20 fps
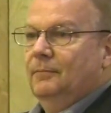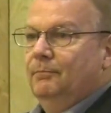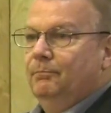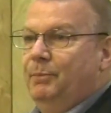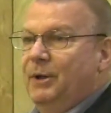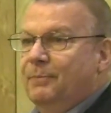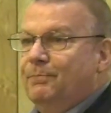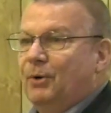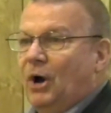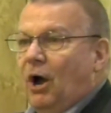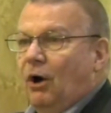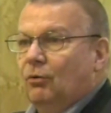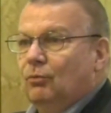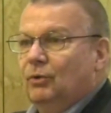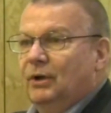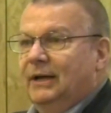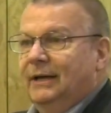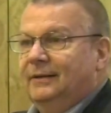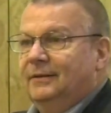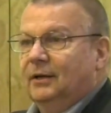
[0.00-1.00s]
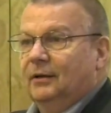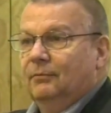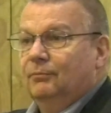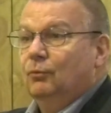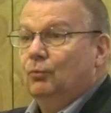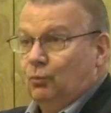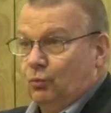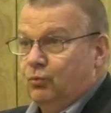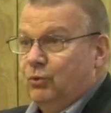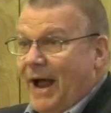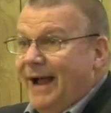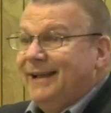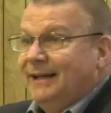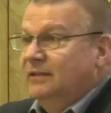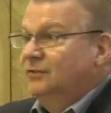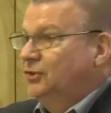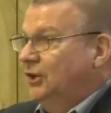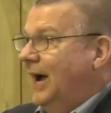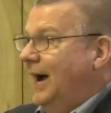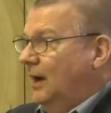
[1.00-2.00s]
be brought into,
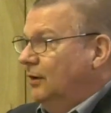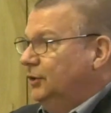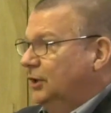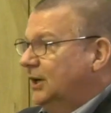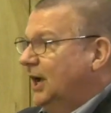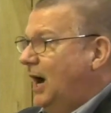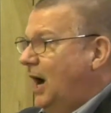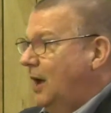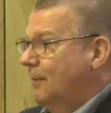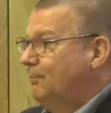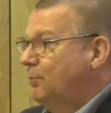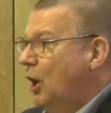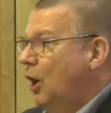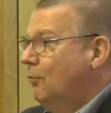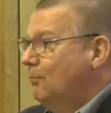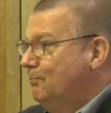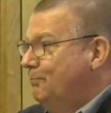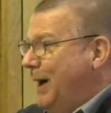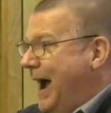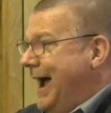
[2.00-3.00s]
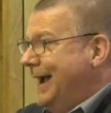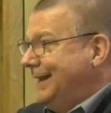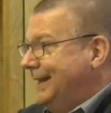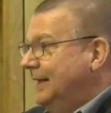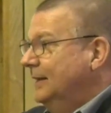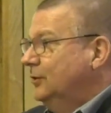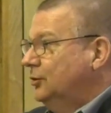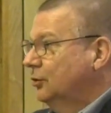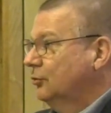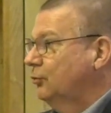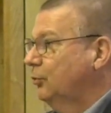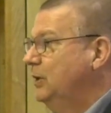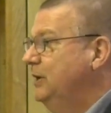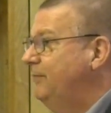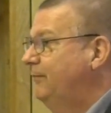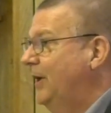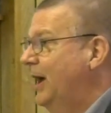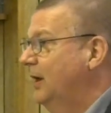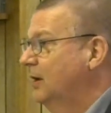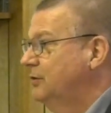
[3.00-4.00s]
reconciled to God, brought back into sweet
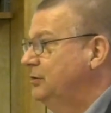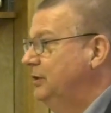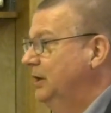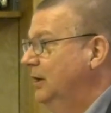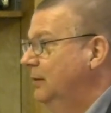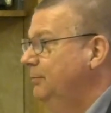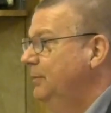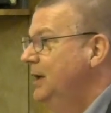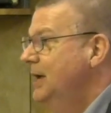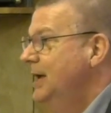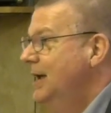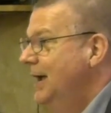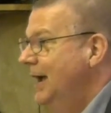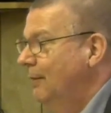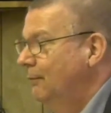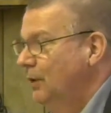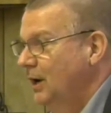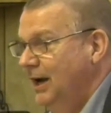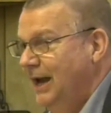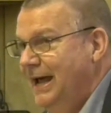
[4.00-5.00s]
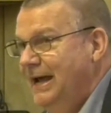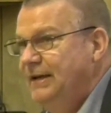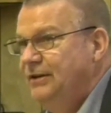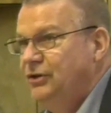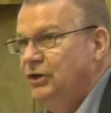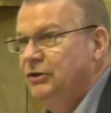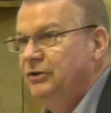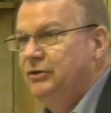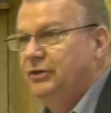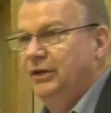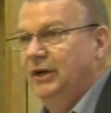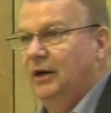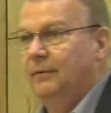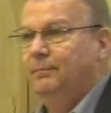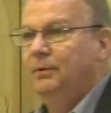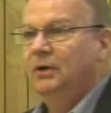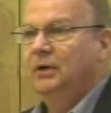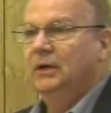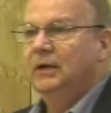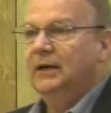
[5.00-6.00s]
fellowship and
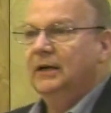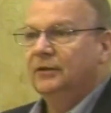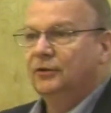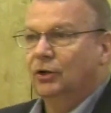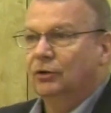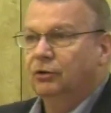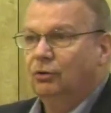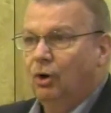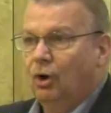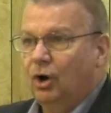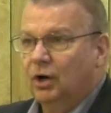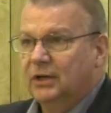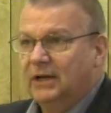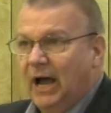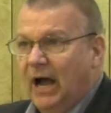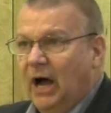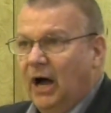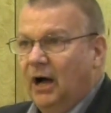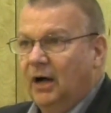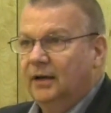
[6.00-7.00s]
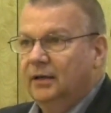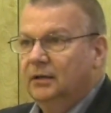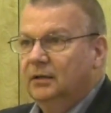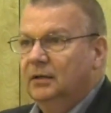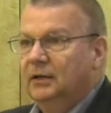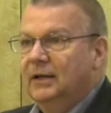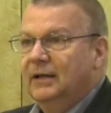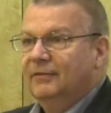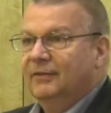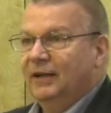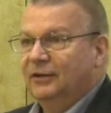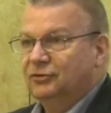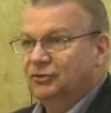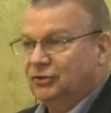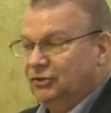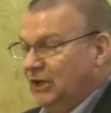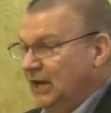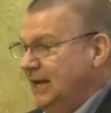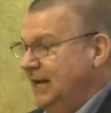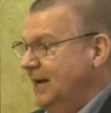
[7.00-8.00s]
relationship to the Lord God that
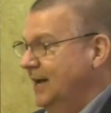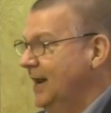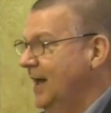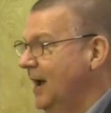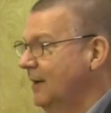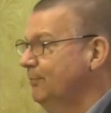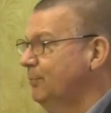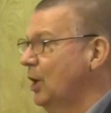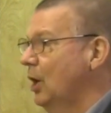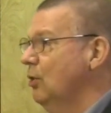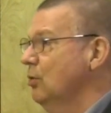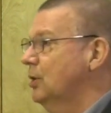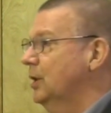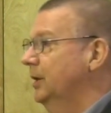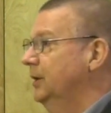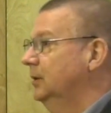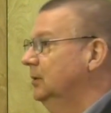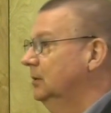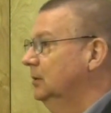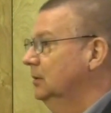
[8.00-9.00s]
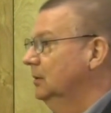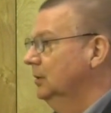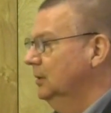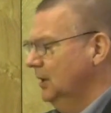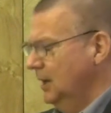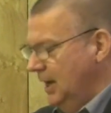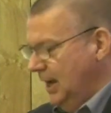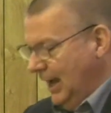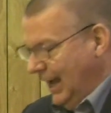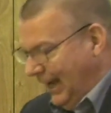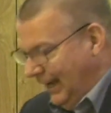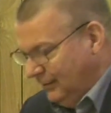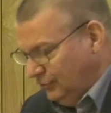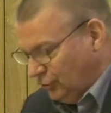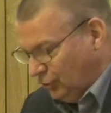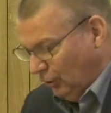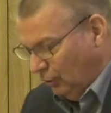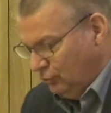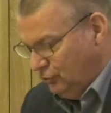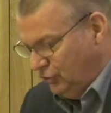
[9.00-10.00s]
sin had broken. And
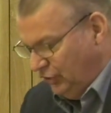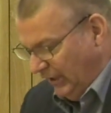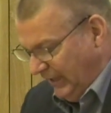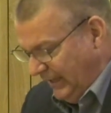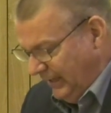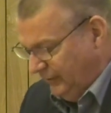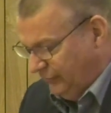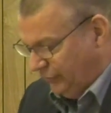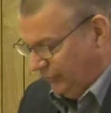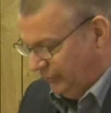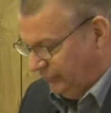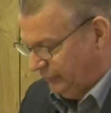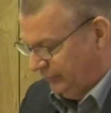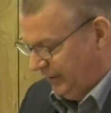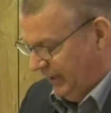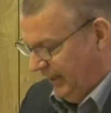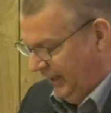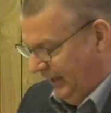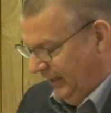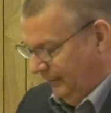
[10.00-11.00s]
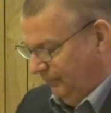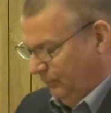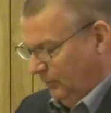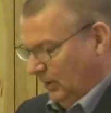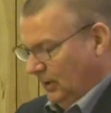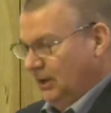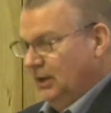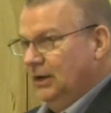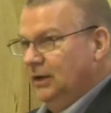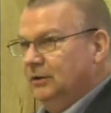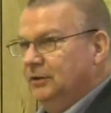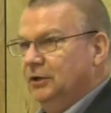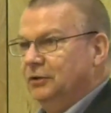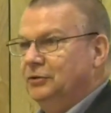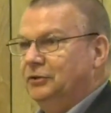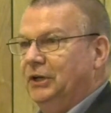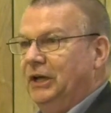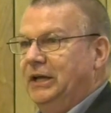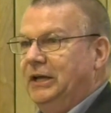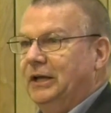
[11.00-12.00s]
so Jesus came to
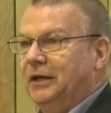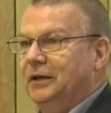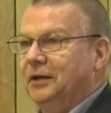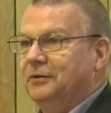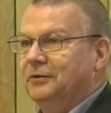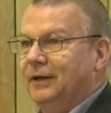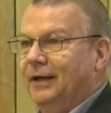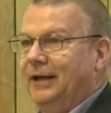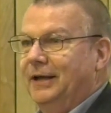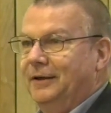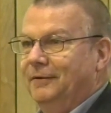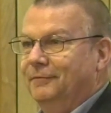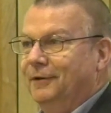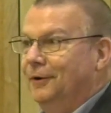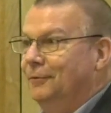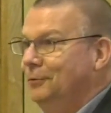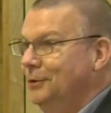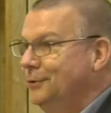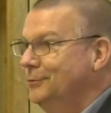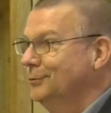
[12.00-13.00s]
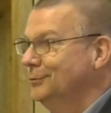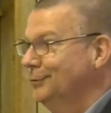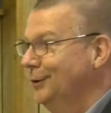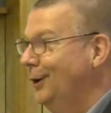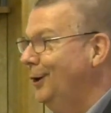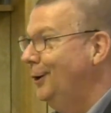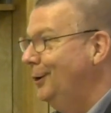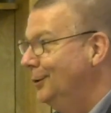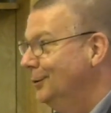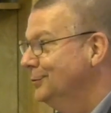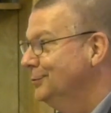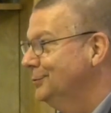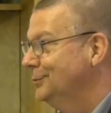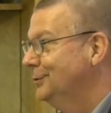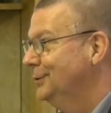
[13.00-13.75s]
seek and to save that which was lost.